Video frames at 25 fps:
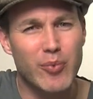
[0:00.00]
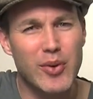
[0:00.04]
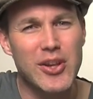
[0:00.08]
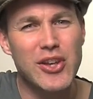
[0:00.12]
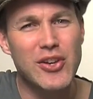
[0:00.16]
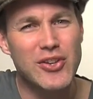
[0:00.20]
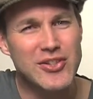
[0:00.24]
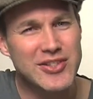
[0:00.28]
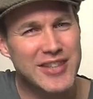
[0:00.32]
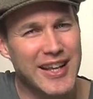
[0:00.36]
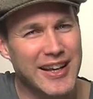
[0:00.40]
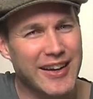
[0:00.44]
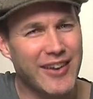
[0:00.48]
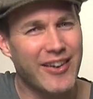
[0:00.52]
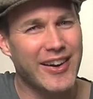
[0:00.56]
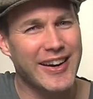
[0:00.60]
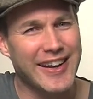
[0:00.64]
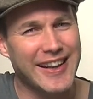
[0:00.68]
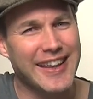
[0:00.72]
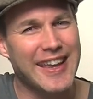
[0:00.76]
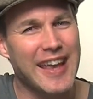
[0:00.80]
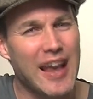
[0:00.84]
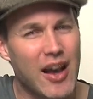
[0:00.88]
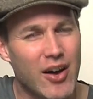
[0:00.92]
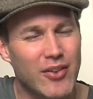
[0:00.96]
We use that kind
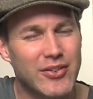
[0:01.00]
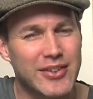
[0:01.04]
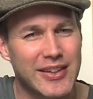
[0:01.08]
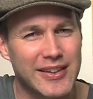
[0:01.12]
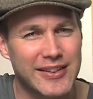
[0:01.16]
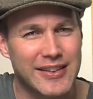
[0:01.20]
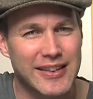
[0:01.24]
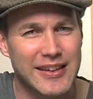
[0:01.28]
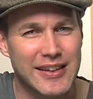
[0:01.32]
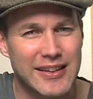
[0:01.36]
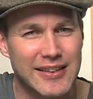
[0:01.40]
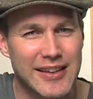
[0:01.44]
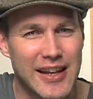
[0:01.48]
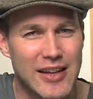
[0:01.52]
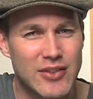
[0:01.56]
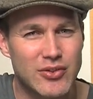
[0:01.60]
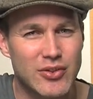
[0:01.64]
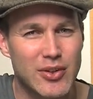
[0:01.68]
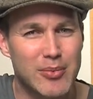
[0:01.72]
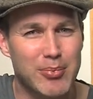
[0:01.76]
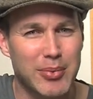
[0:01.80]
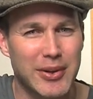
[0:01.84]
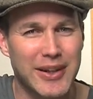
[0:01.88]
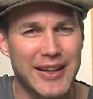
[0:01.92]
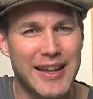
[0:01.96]
of counting thing, that
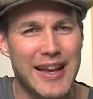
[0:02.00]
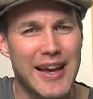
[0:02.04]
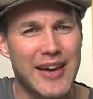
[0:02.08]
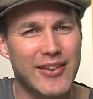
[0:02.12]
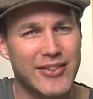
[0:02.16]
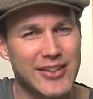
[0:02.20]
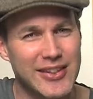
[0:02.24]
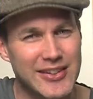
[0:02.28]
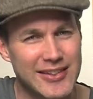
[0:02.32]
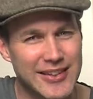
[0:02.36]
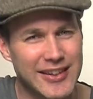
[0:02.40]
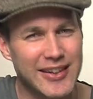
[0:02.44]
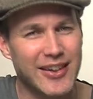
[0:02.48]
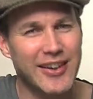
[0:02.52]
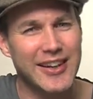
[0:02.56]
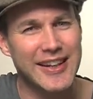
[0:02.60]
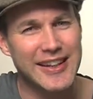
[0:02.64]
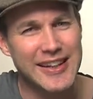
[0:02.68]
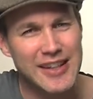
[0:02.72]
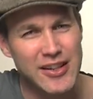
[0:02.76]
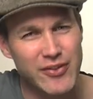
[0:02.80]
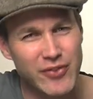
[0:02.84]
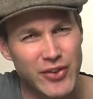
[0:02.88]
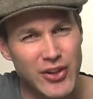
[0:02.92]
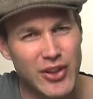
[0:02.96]
triplet counting, to kind
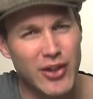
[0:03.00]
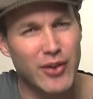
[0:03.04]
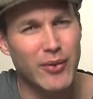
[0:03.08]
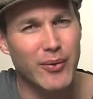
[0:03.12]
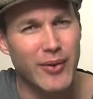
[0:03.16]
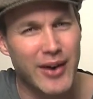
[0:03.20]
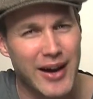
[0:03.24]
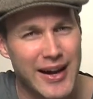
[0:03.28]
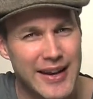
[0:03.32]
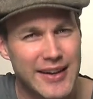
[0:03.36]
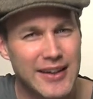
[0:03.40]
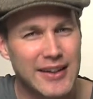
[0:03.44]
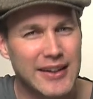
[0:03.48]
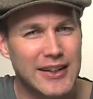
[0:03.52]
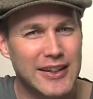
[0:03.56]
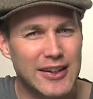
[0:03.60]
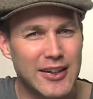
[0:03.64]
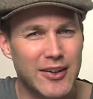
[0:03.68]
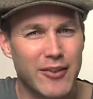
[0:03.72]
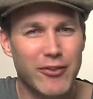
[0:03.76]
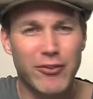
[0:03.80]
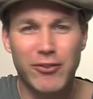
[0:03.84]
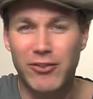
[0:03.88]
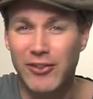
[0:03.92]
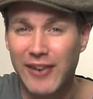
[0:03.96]
of give you the right
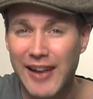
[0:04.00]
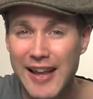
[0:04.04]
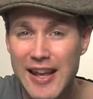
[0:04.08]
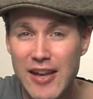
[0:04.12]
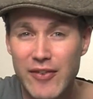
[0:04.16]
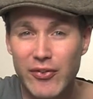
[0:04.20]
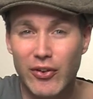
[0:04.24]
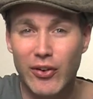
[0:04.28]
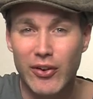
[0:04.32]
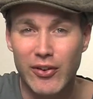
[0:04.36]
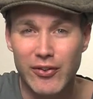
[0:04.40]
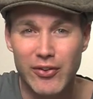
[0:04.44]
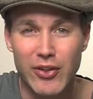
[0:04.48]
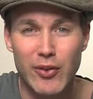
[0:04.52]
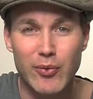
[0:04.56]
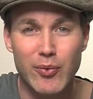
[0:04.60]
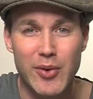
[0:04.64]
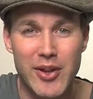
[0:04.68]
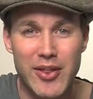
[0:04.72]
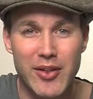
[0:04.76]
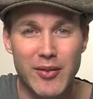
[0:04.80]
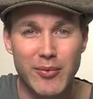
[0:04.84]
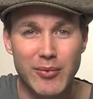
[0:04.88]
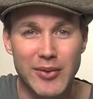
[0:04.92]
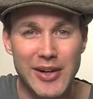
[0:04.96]
flavour of the
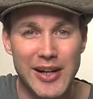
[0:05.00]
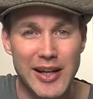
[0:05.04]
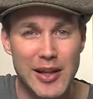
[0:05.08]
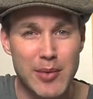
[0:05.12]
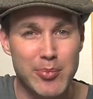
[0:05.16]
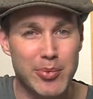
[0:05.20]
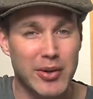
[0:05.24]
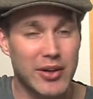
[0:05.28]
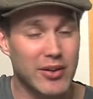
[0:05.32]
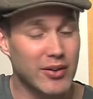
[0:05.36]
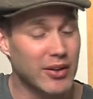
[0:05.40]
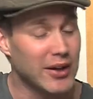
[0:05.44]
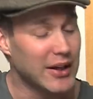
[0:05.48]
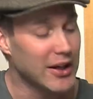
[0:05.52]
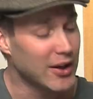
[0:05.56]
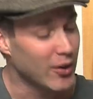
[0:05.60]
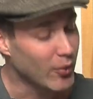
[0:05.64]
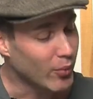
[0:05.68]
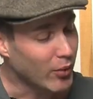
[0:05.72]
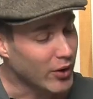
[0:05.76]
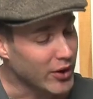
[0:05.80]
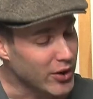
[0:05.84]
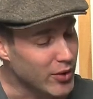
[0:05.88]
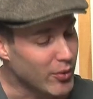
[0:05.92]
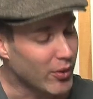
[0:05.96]
rhythm, really. But
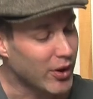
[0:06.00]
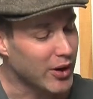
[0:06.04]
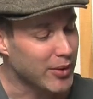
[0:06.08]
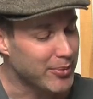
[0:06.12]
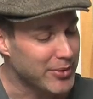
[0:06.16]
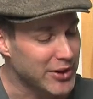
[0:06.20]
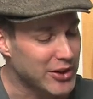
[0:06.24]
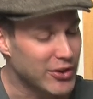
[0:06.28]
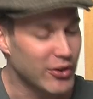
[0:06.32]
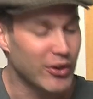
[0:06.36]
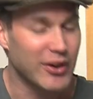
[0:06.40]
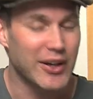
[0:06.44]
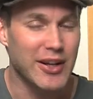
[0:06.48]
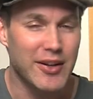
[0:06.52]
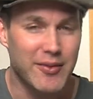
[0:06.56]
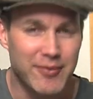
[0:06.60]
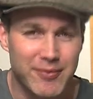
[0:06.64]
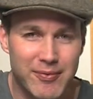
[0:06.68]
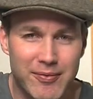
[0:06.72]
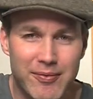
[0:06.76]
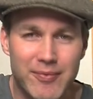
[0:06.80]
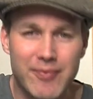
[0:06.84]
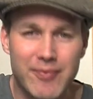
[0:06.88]
what you want to be doing is